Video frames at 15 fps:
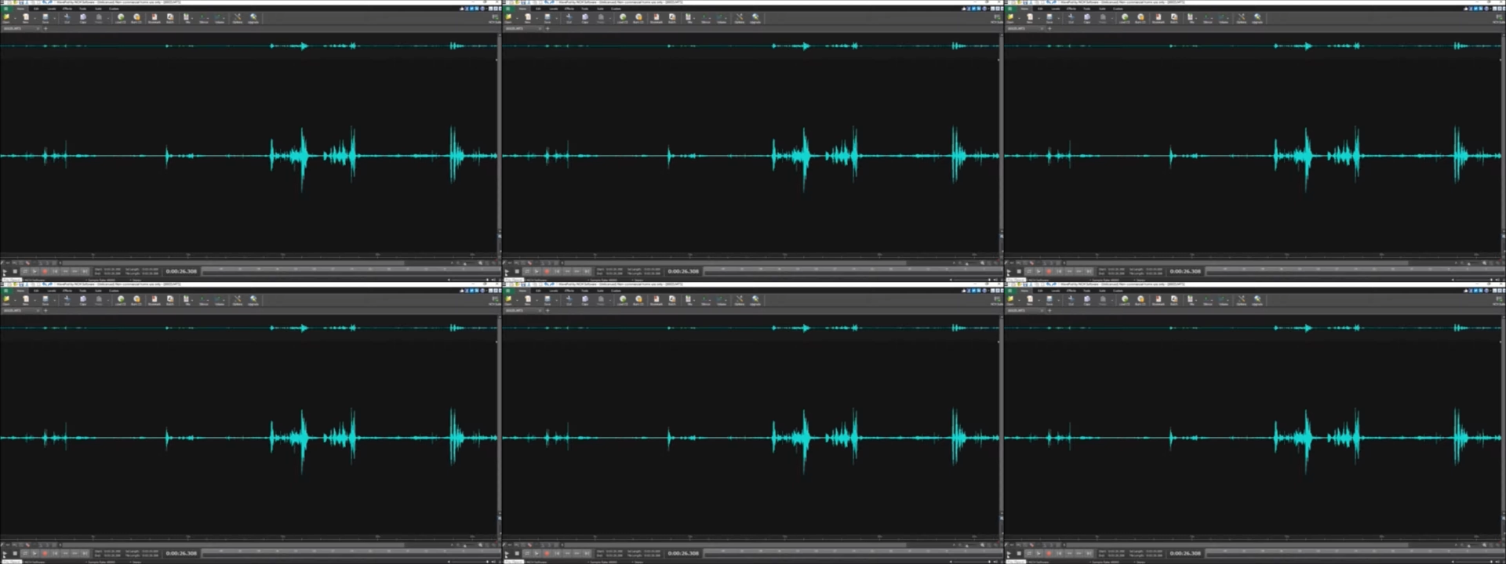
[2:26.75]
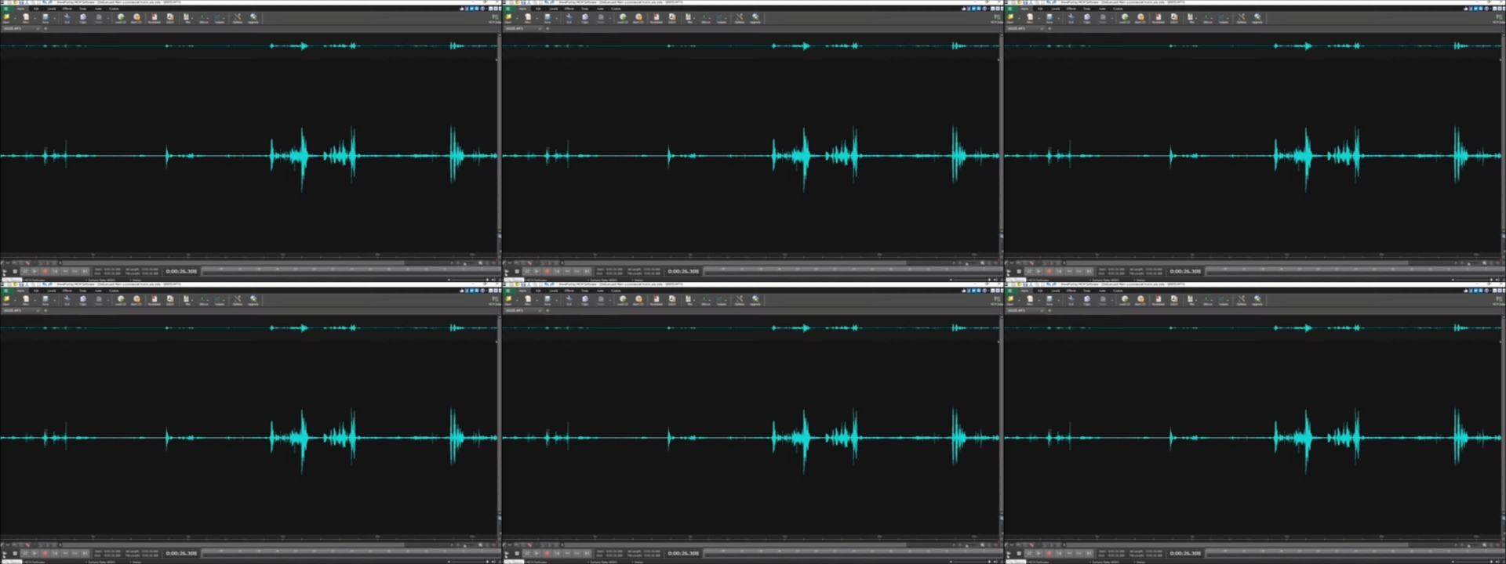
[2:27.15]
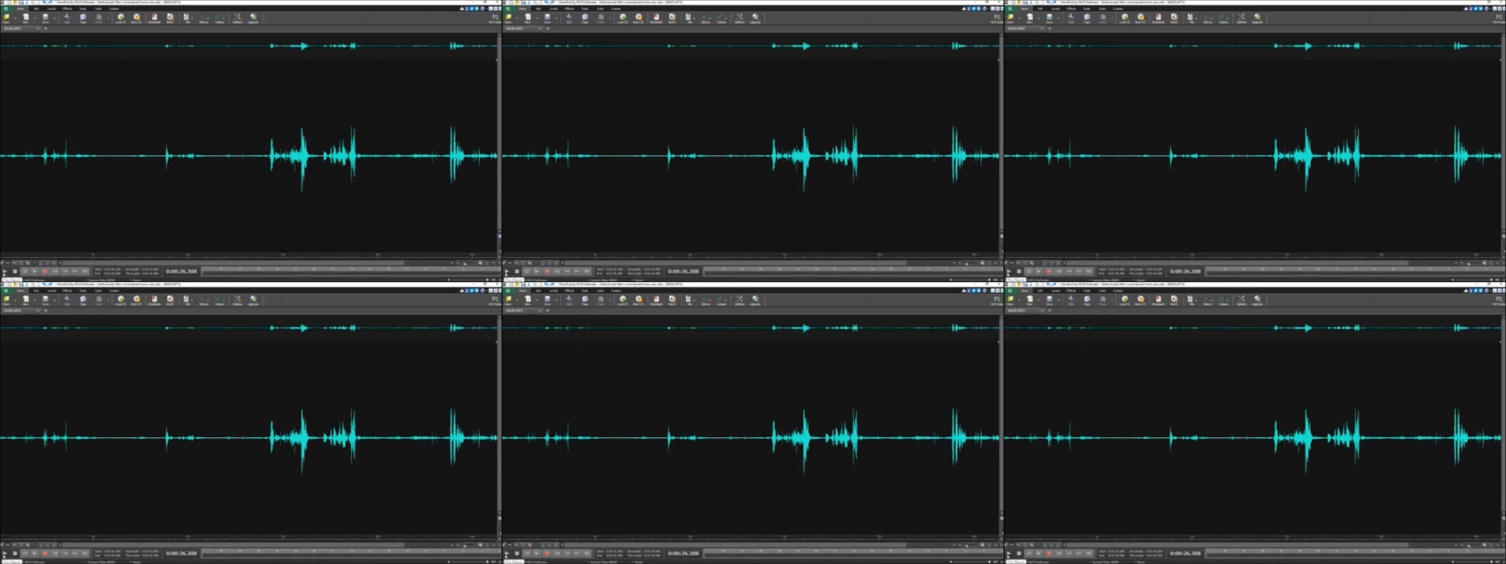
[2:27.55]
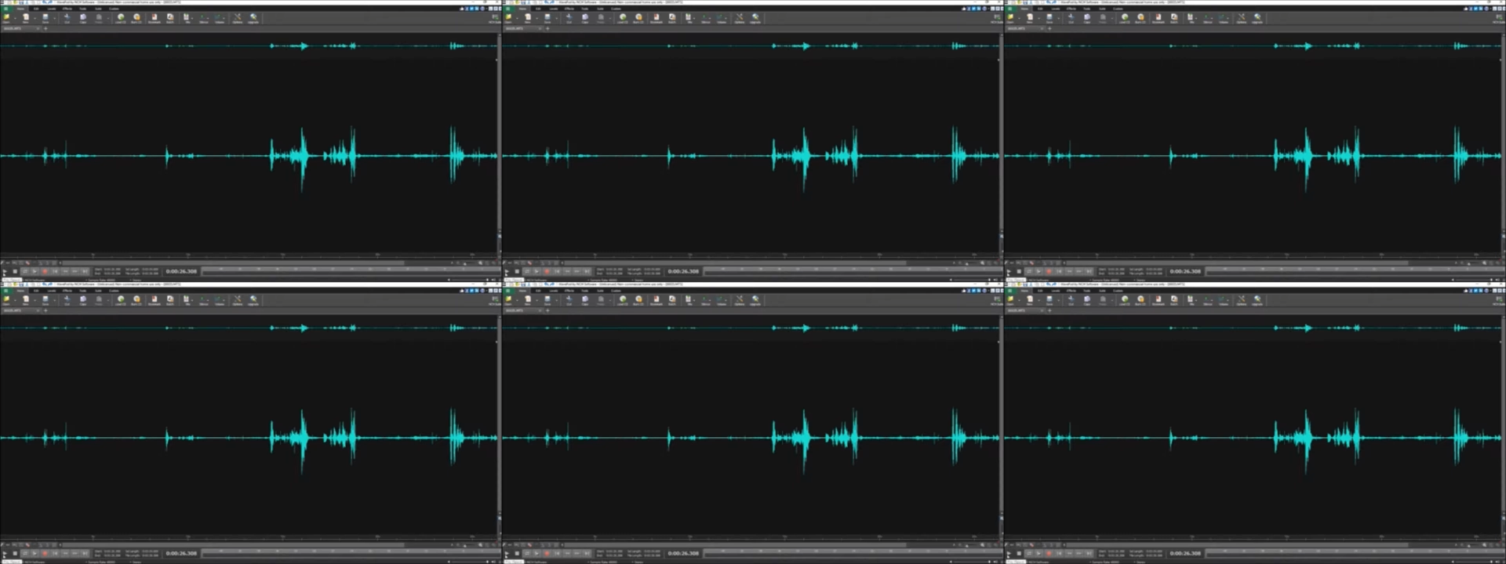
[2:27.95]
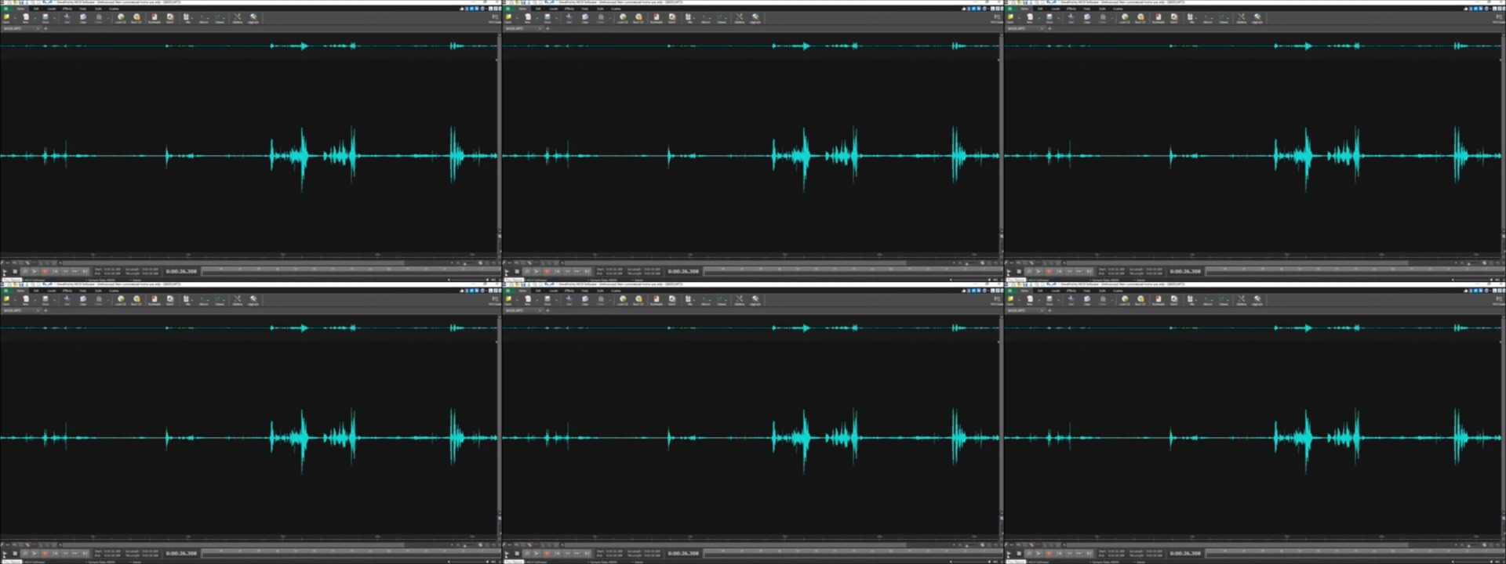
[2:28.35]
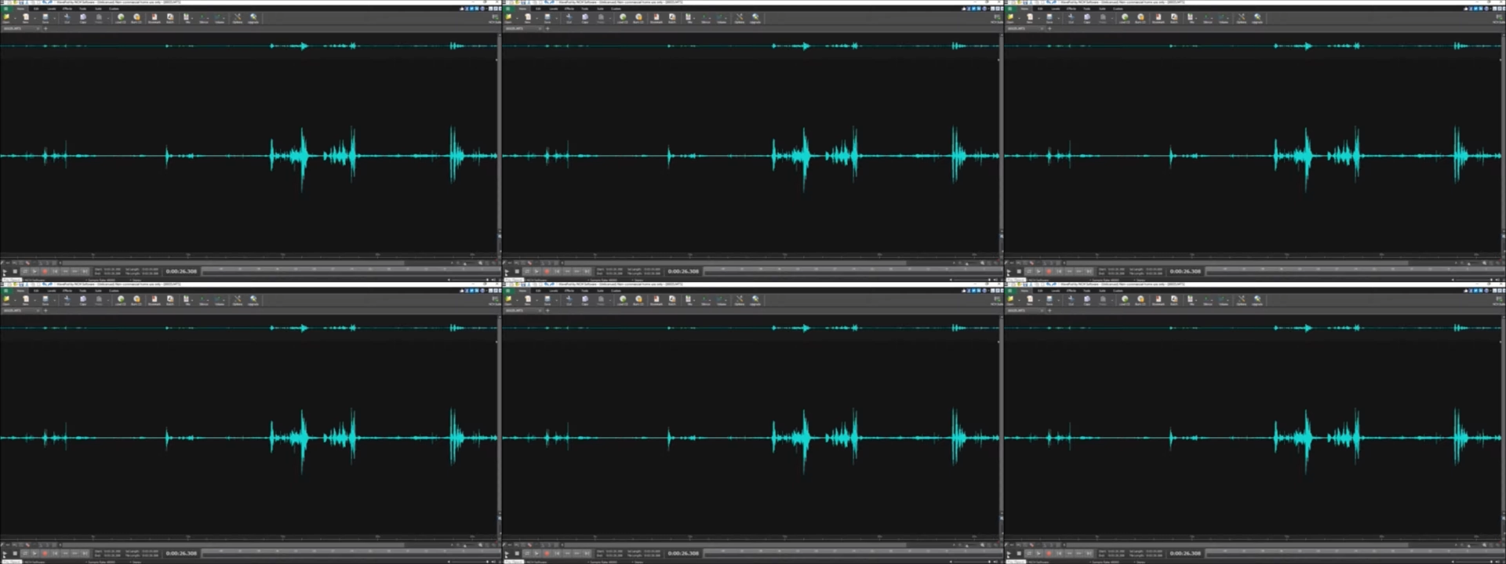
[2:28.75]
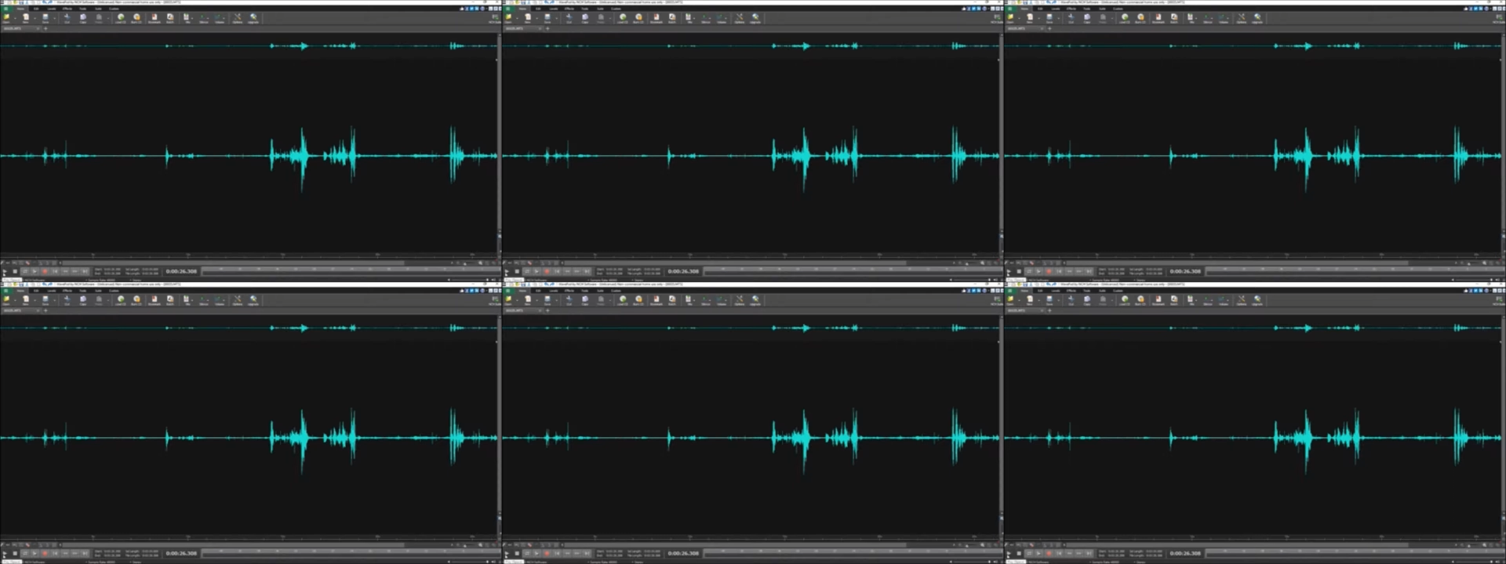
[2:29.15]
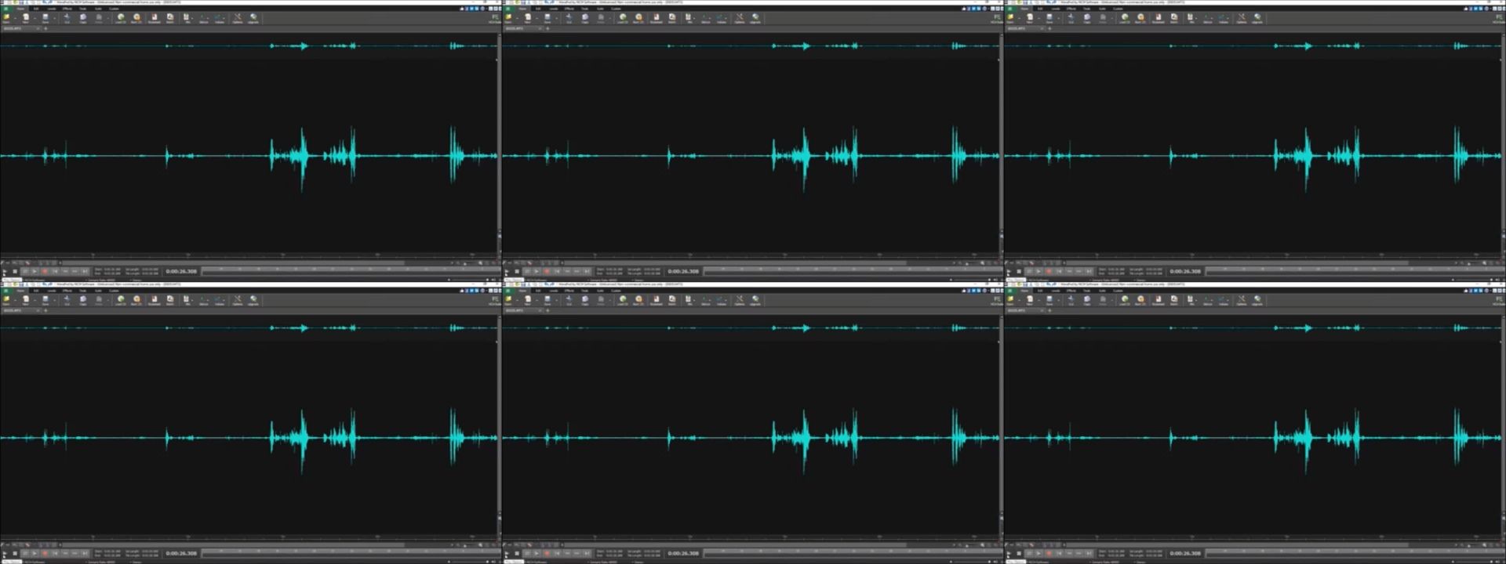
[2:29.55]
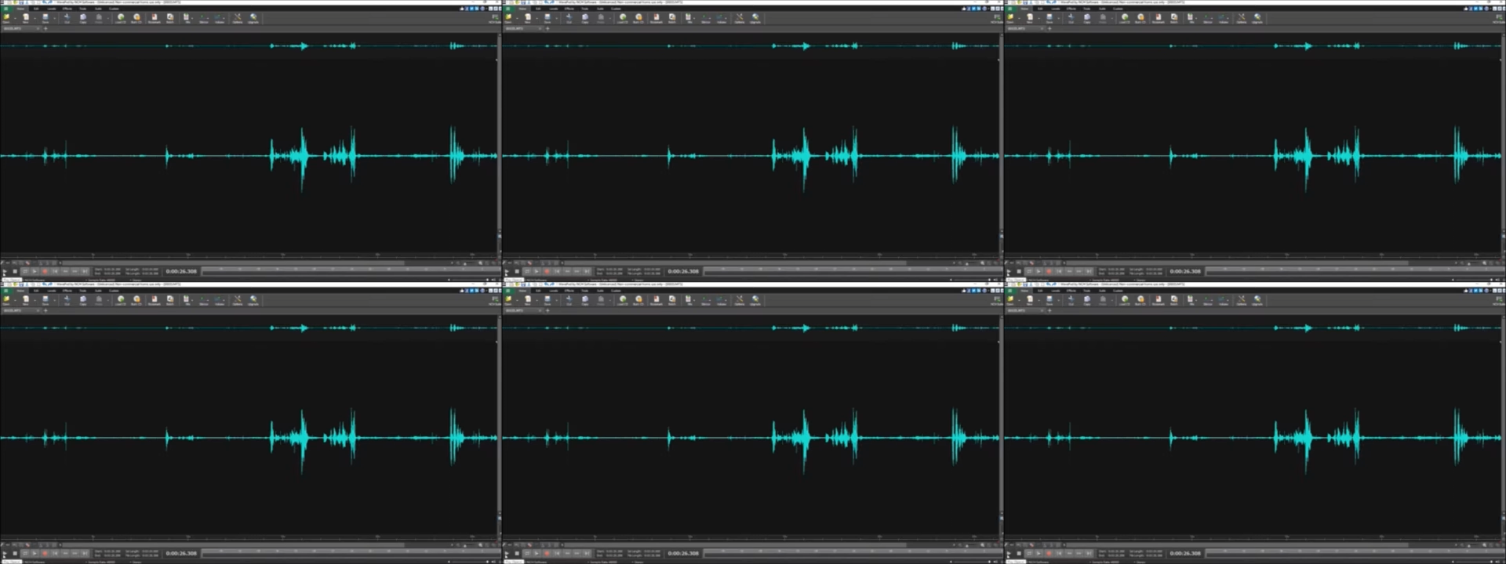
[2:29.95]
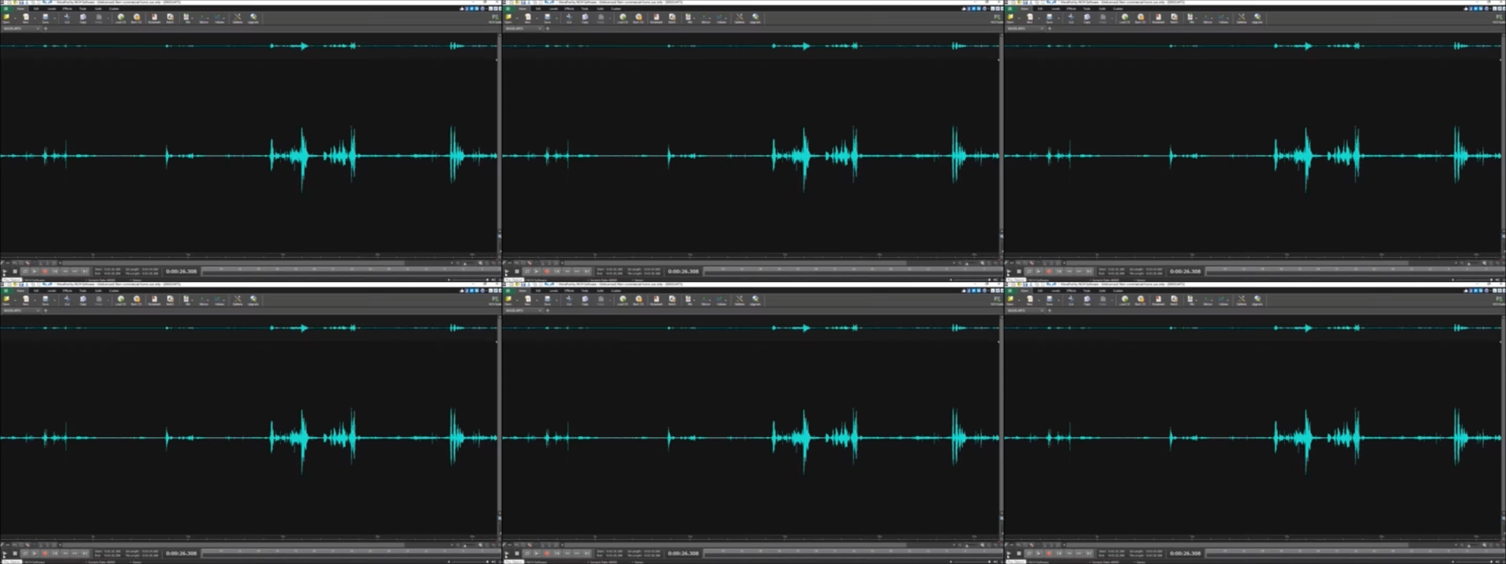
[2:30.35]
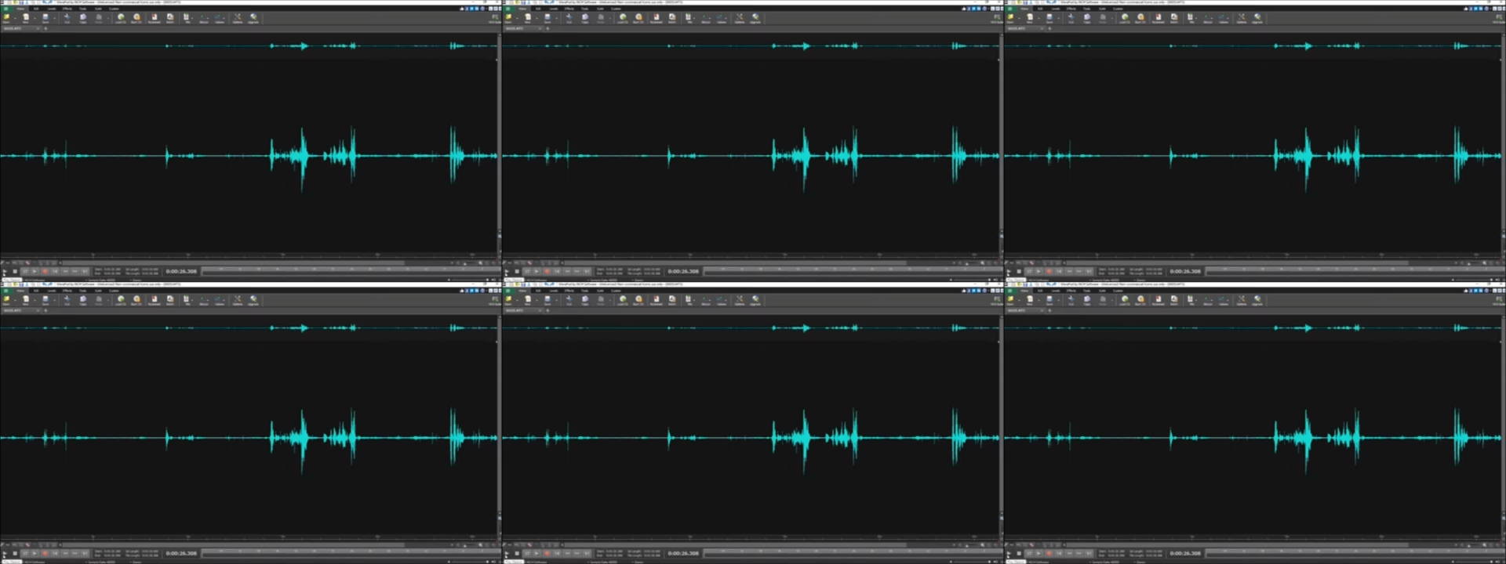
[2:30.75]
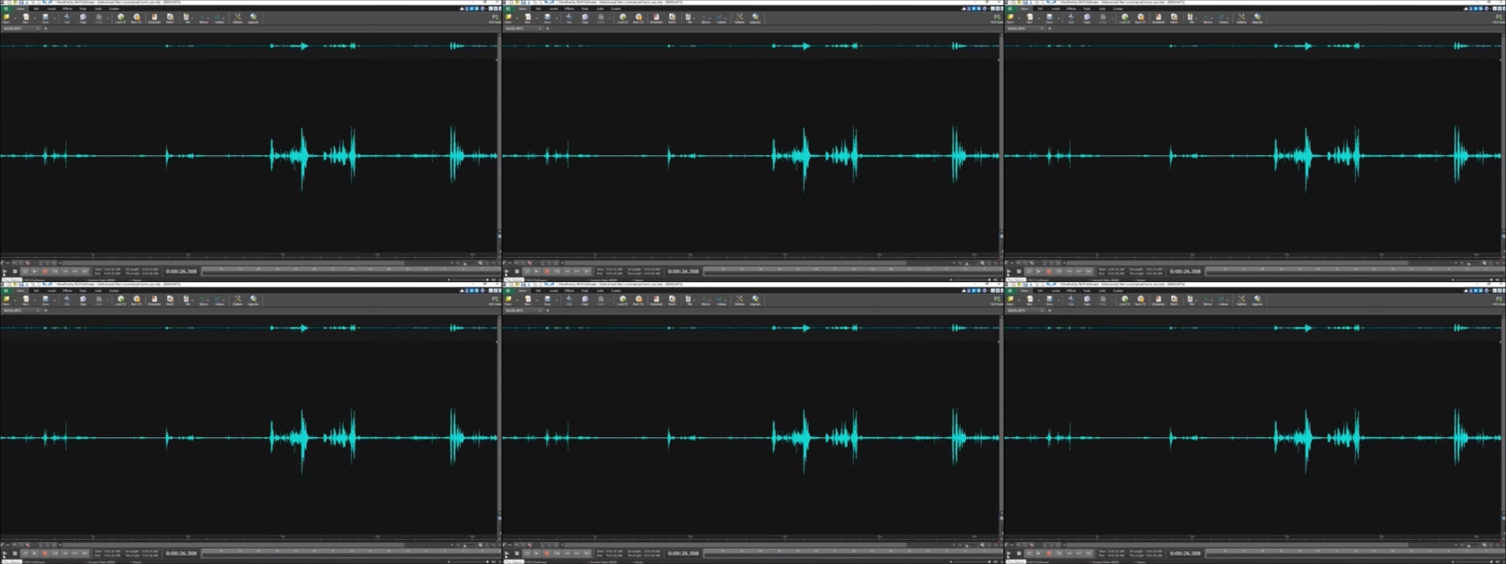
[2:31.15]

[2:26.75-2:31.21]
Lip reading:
Nobody's mouth can be seen.